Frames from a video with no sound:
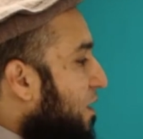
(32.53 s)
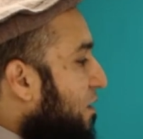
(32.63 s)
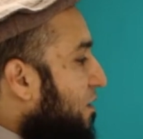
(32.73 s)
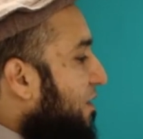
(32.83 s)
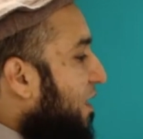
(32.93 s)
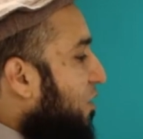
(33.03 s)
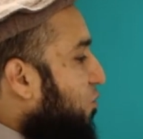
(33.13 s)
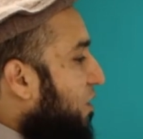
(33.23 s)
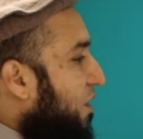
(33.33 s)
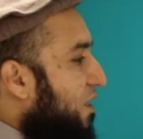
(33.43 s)
The second
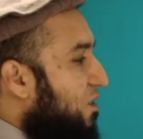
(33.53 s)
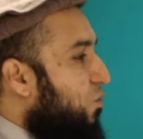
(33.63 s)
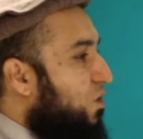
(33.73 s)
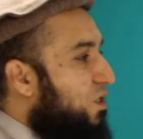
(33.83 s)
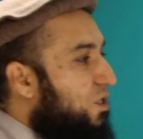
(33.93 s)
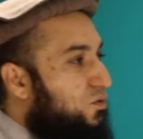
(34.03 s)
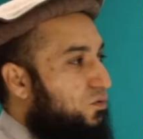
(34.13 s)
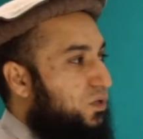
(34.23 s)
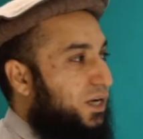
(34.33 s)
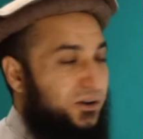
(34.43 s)
one is we need to
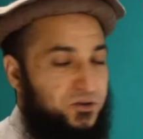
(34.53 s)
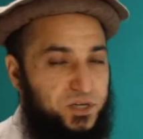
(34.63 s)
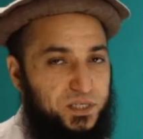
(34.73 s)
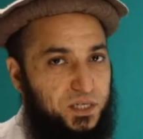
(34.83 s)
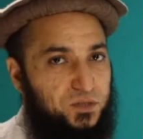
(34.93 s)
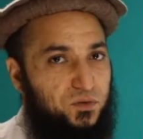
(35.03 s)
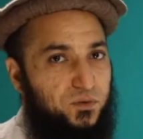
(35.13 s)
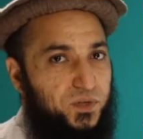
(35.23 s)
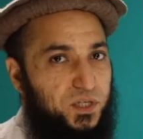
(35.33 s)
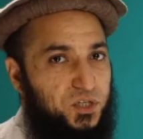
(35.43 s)
know the characteristics
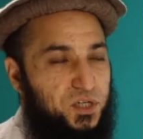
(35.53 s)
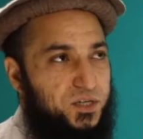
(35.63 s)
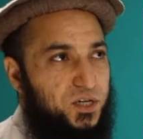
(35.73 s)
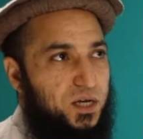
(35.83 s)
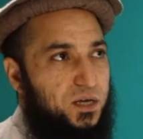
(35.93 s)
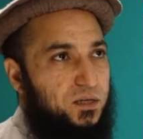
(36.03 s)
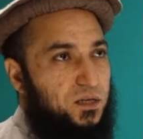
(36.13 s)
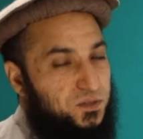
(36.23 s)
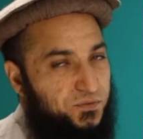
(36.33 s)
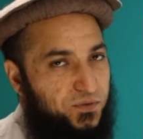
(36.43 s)
of each letter, a
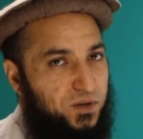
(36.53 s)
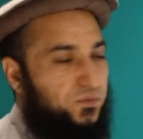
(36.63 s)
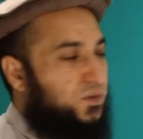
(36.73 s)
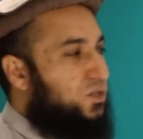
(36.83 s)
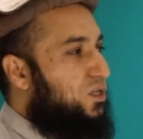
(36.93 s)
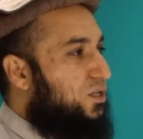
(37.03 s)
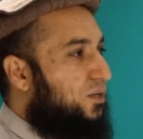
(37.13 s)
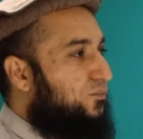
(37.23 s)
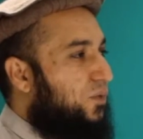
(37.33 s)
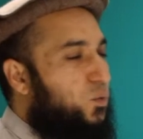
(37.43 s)
sifat of each letter.
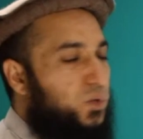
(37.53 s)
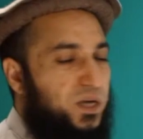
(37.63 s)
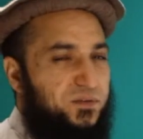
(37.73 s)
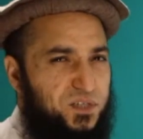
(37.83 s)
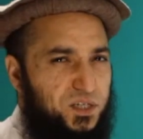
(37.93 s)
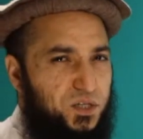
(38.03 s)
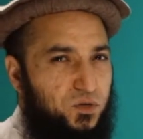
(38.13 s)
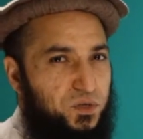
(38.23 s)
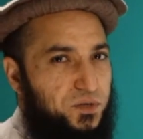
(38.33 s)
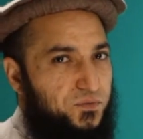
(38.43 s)
We have studied
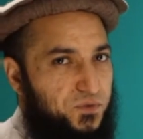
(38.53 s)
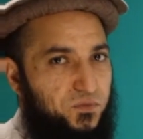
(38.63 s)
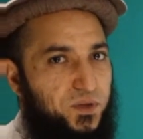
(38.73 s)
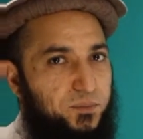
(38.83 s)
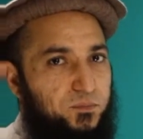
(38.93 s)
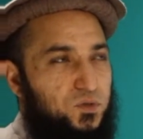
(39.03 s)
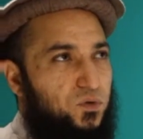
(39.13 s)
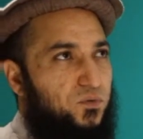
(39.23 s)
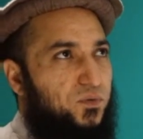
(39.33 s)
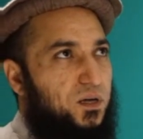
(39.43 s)
only a few of them
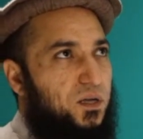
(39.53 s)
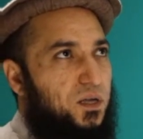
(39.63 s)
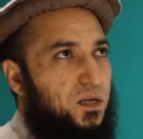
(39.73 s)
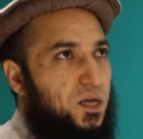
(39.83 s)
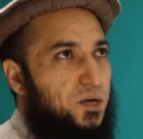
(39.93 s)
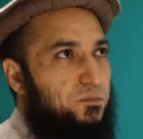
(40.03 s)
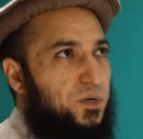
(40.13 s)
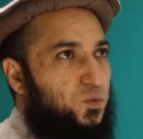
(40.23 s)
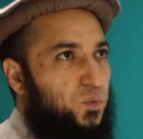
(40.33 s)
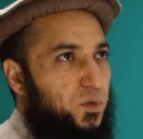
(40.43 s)
so far,
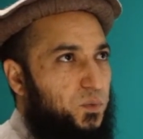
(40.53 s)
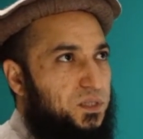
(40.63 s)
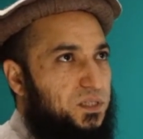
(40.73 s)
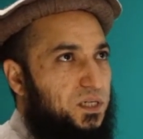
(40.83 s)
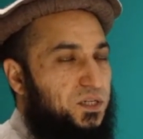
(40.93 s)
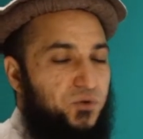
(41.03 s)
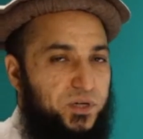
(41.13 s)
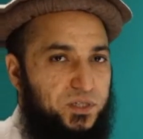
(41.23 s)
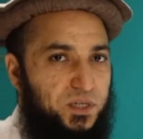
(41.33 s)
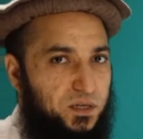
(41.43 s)
but we will study the
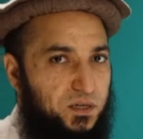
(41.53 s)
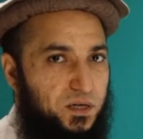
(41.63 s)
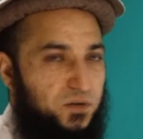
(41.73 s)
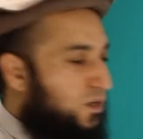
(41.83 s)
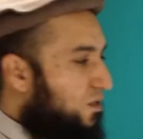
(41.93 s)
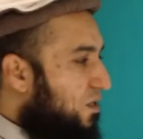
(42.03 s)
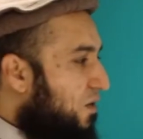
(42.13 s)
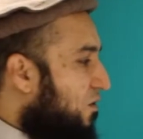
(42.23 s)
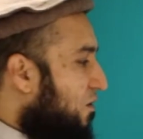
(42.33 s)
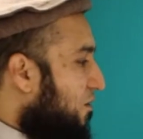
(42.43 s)
rest in advanced
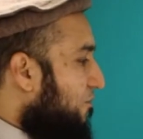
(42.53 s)
level.